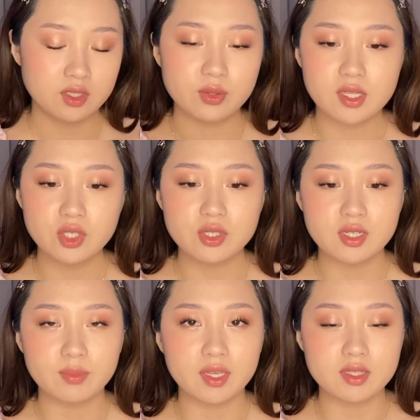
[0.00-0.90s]
So it's
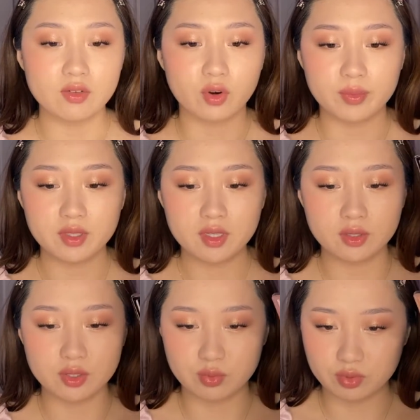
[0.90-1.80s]
interesting because the formula
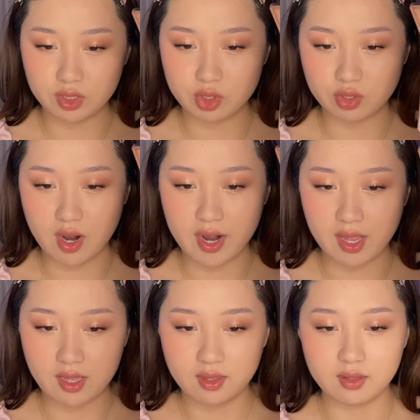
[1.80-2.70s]
looks really
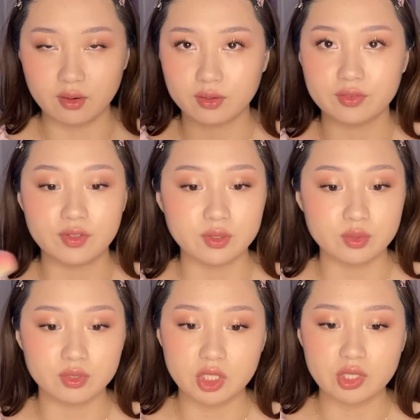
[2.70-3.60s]
dry, or feels
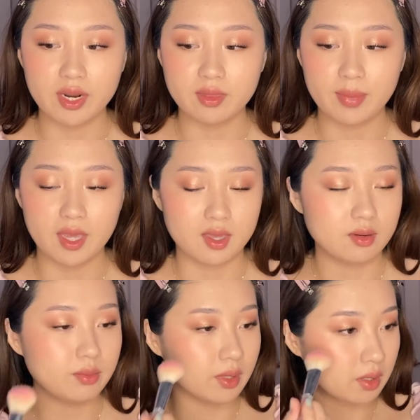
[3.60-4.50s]
really dry in the
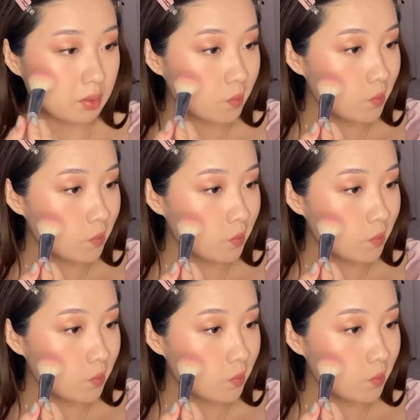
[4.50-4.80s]
pan, but